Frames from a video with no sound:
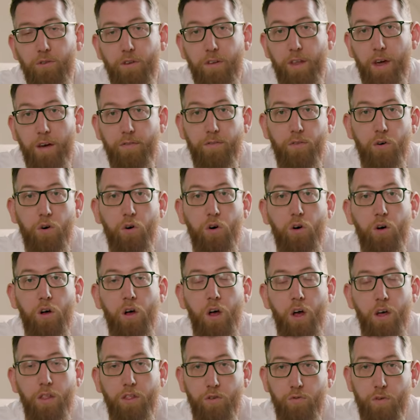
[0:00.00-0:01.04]
so therefore
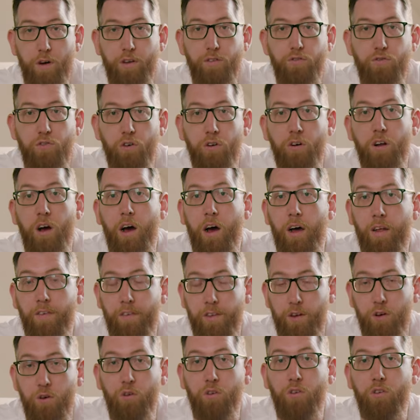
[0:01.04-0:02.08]
the restaurant and
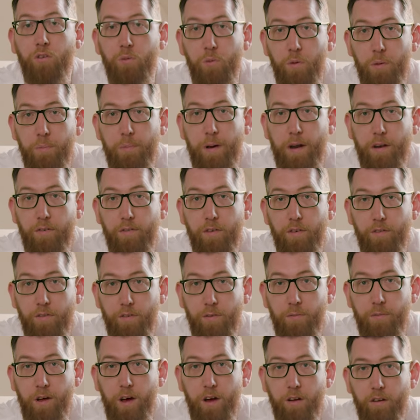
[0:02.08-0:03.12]
the owners will benefit
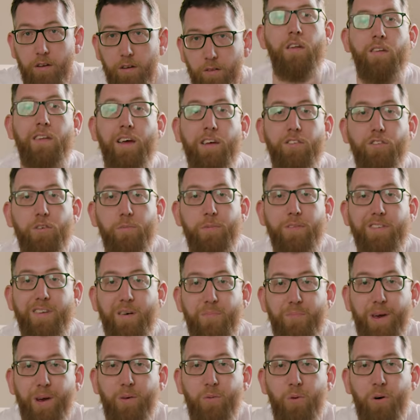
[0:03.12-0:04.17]
from that. Next up is
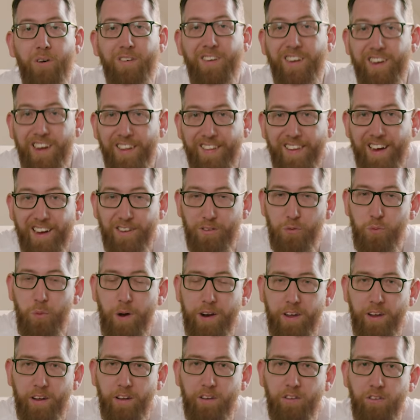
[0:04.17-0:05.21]
that big one, and that is
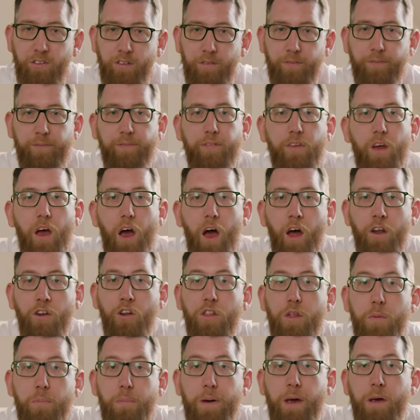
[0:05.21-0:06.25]
weddings.
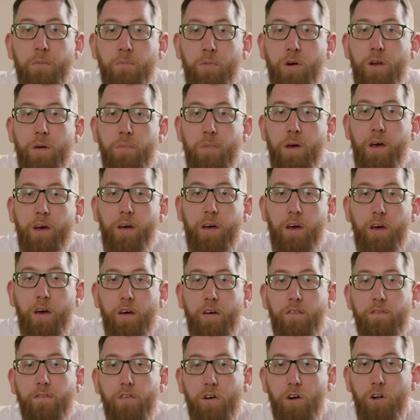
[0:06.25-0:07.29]
Another big
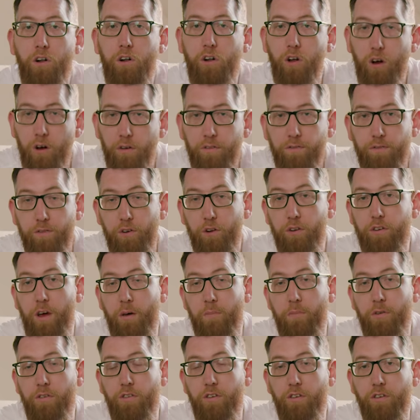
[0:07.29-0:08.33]
moneymaker for a lot of full
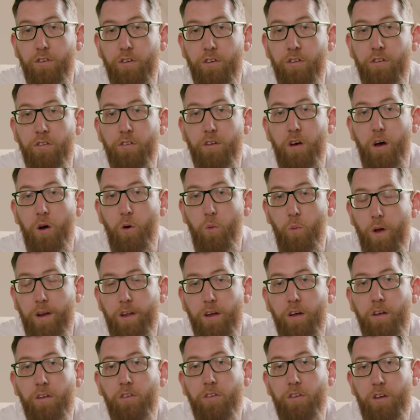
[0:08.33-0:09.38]
time magicians are
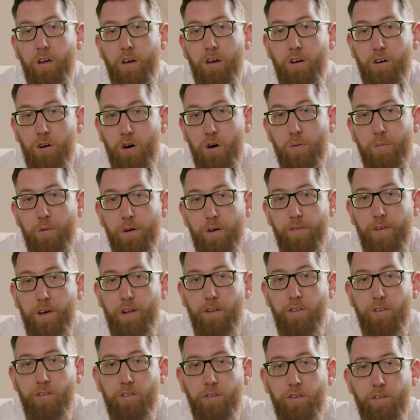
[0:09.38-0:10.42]
weddings and corporate
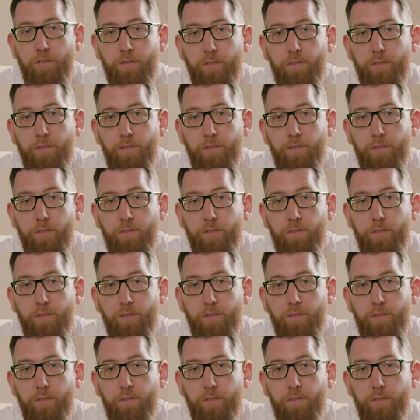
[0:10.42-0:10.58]
events.